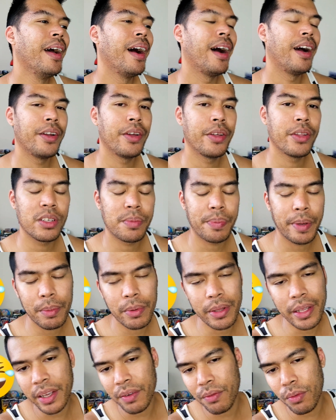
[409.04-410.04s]
I know there's people
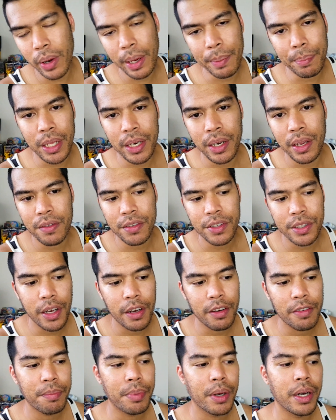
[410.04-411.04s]
that give away plenty of
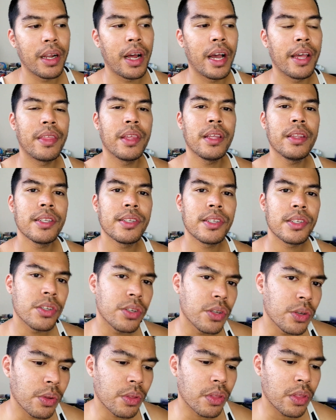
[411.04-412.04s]
stuff, but I think this is a
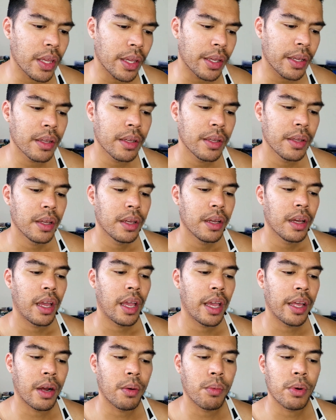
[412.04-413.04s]
new thing,
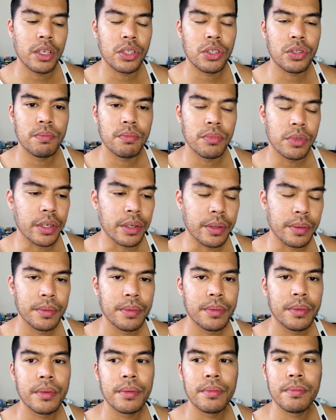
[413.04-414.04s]
and I want to, you know,
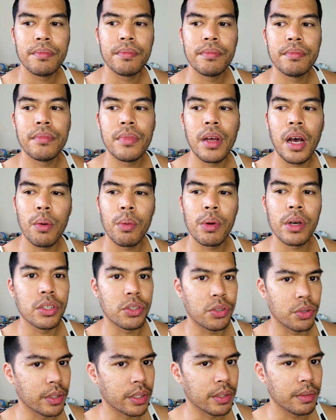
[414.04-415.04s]
I want
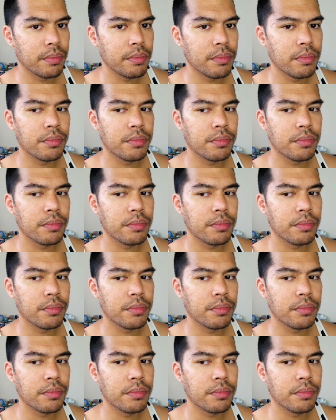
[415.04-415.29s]
to do it.